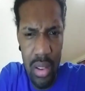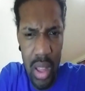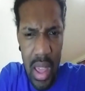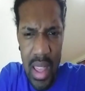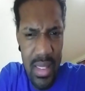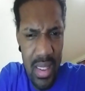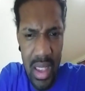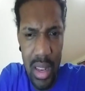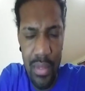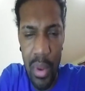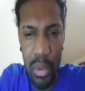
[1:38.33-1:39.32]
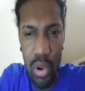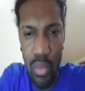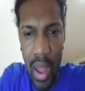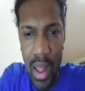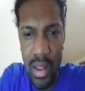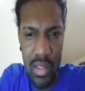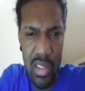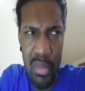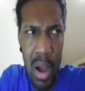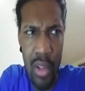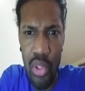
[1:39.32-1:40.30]
18, if I'm correct. This is
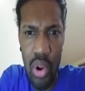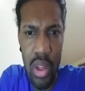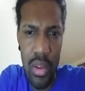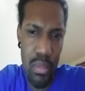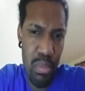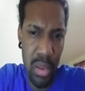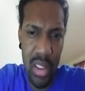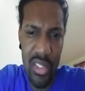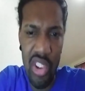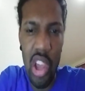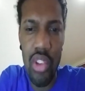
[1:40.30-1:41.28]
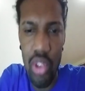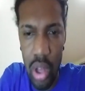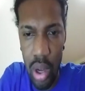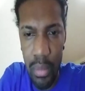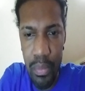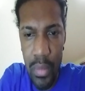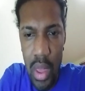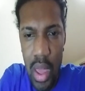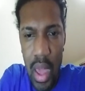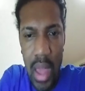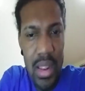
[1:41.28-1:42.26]
about 30 plus years ago.
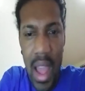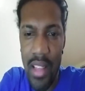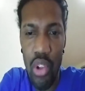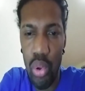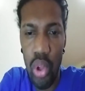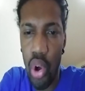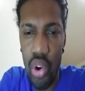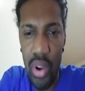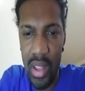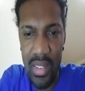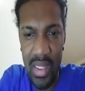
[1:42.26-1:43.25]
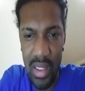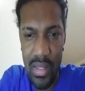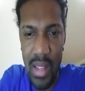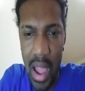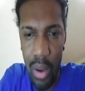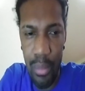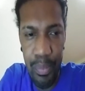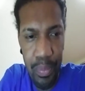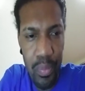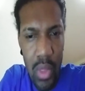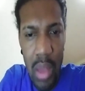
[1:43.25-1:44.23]
That no longer exists now.
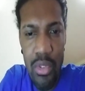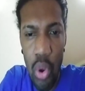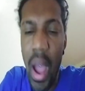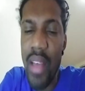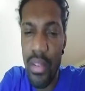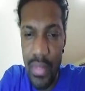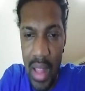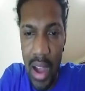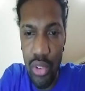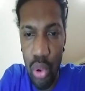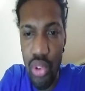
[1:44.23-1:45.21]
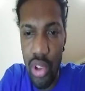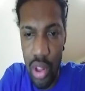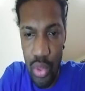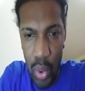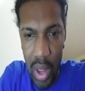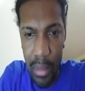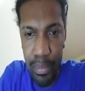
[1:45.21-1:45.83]
So as of now, those are the three.